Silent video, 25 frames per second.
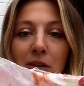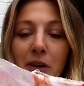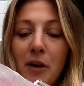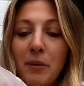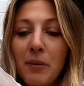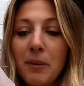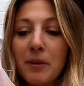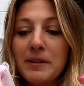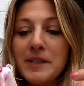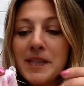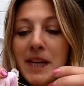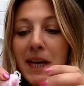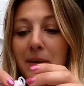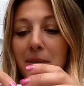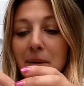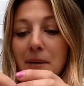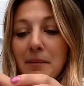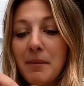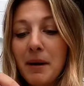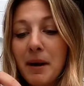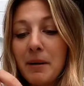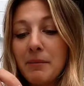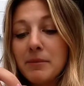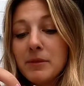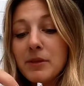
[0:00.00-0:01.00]
No one tell my
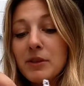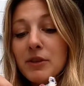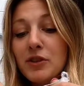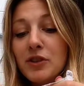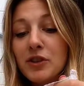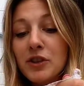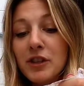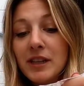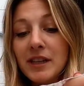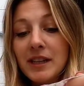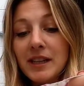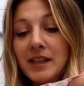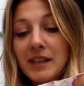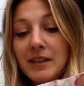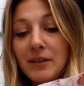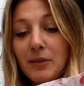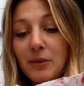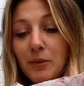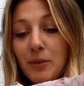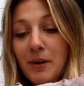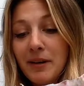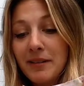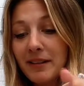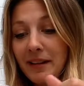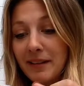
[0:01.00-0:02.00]
mum because she
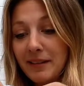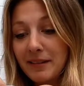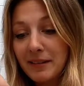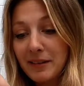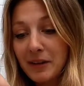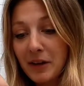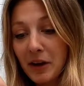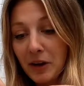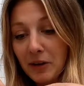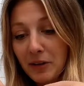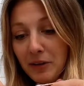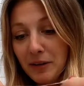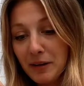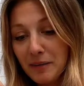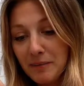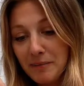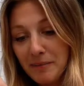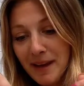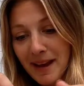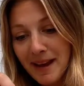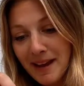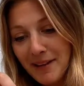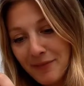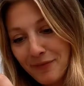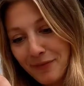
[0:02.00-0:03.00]
always has a go at
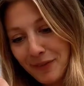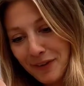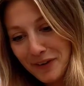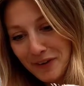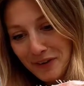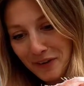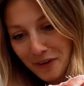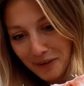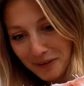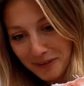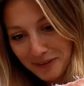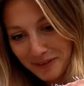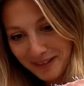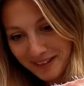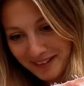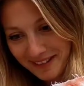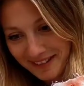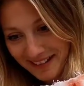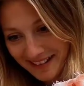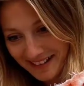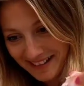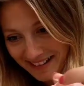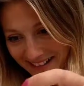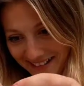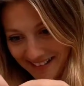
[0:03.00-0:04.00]
me for not
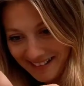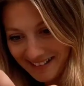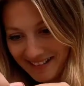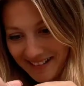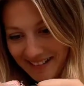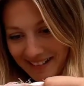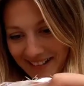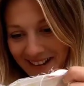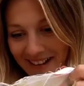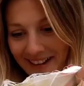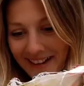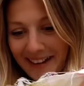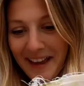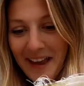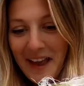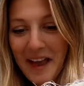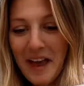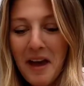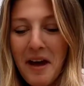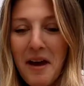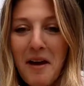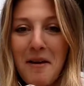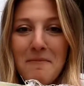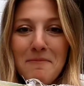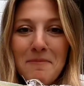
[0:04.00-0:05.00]
stay stitching,
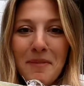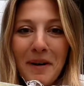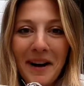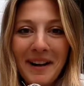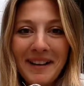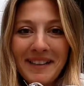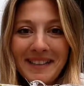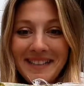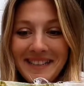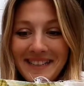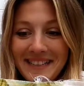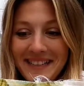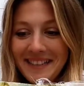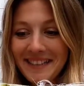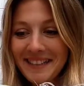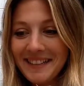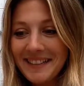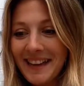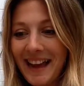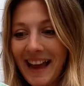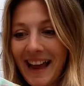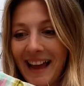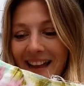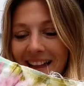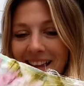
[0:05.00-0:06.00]
but I
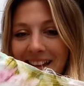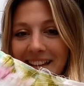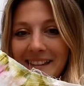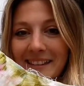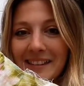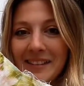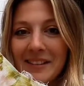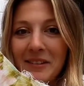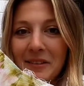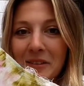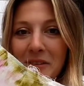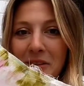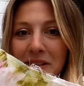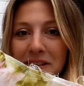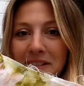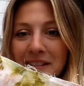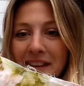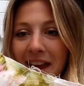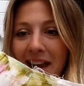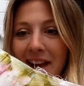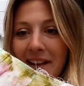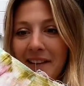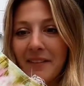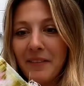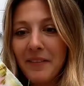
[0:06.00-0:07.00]
didn't, and you could
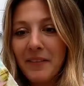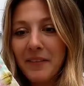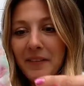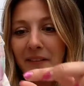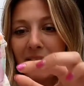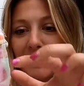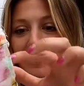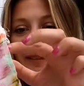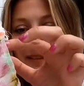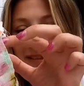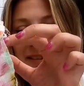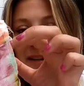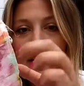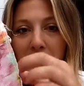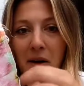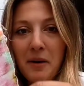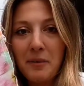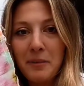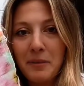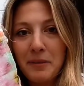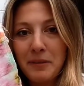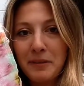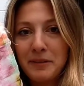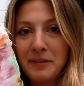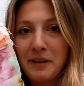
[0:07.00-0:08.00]
tell the
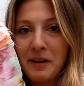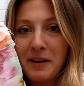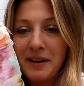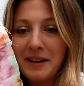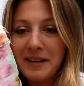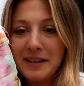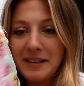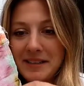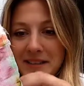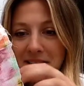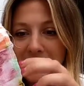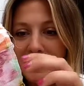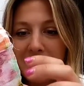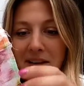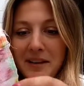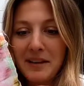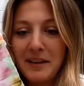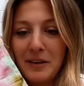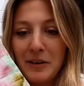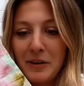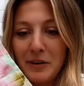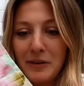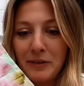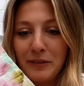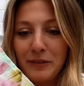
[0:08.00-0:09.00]
skirt was starting to
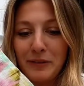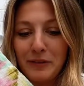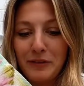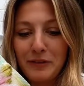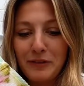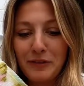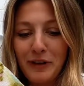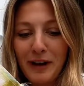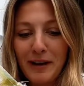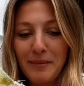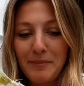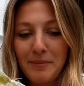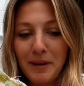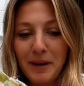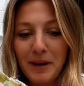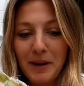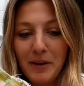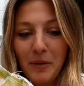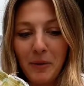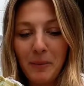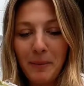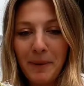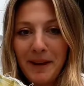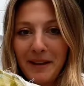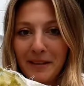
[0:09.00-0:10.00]
lose its shape a
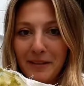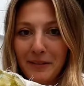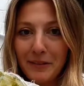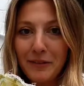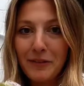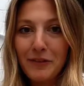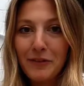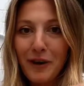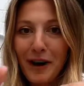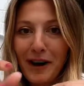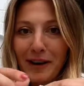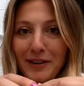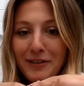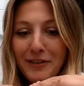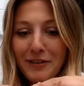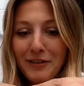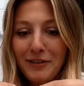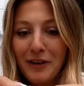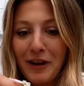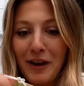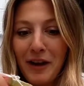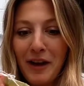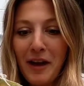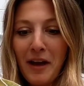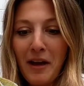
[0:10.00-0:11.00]
little bit and
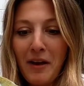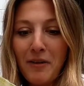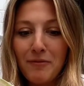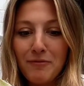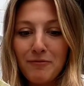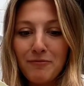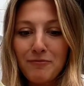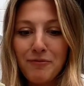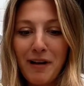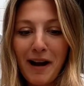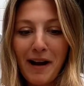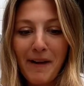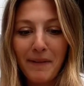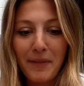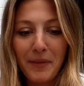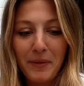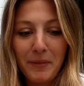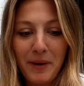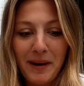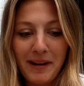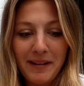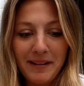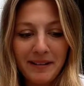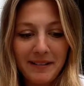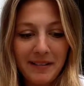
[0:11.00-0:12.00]
stretch round the
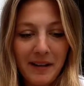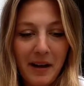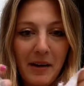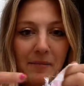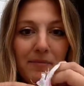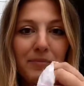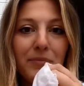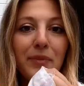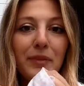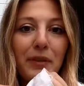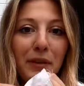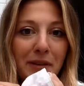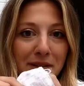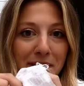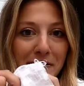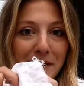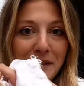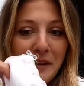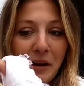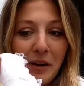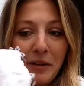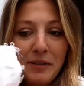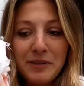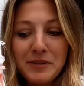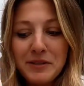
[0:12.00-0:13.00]
waistline. So I
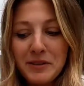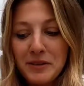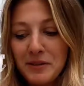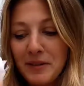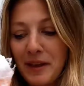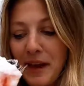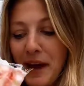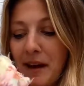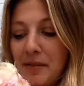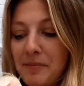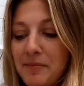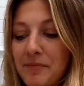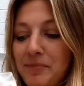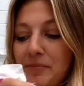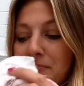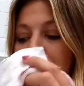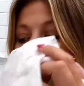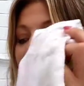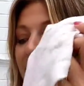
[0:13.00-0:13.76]
did go and do that.